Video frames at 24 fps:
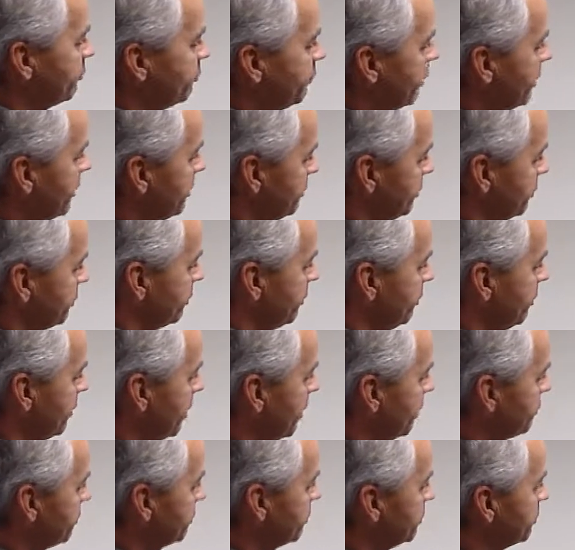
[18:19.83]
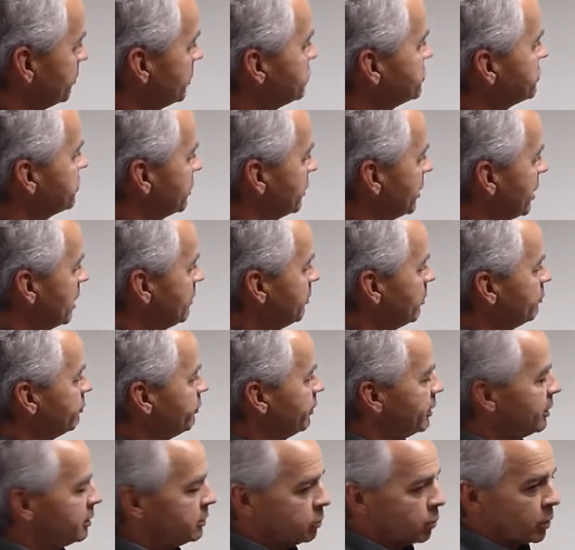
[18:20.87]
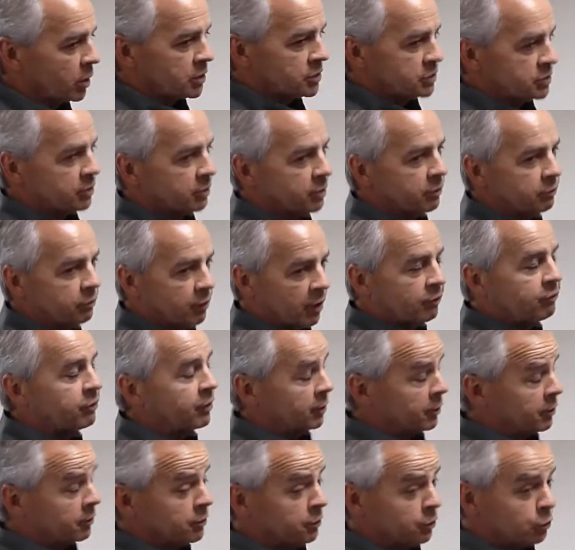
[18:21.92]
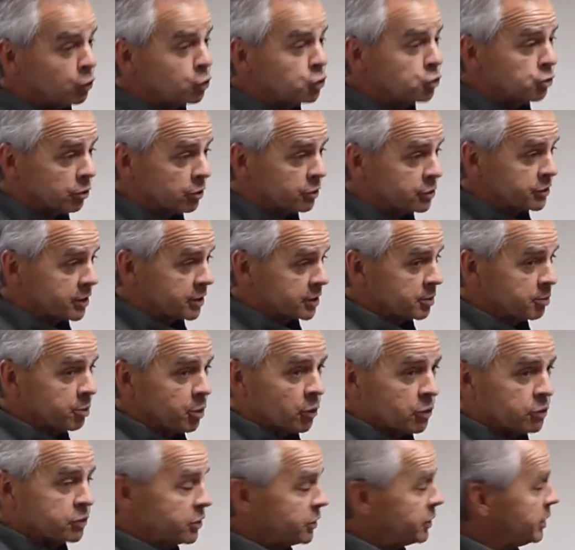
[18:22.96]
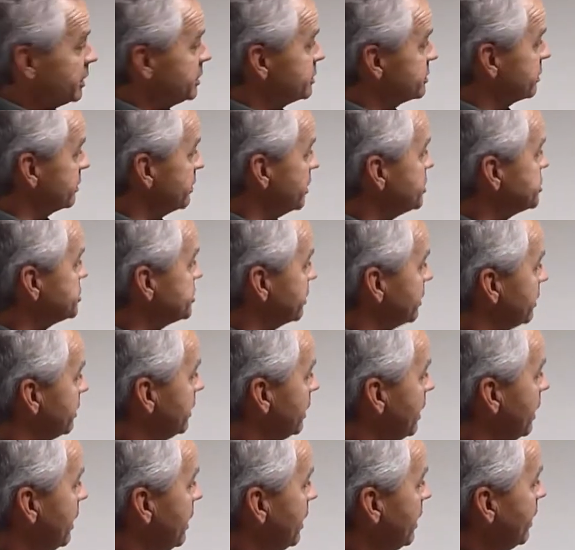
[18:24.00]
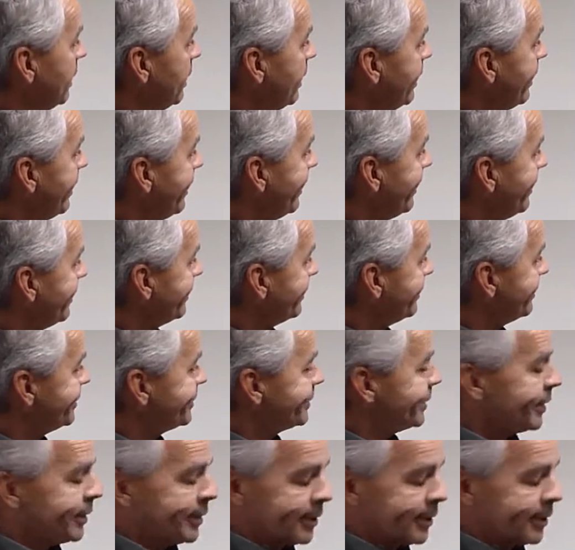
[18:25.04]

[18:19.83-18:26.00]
failed, it turned out that the reason the cable failed was a failure of the neutrals as opposed to the insulation. And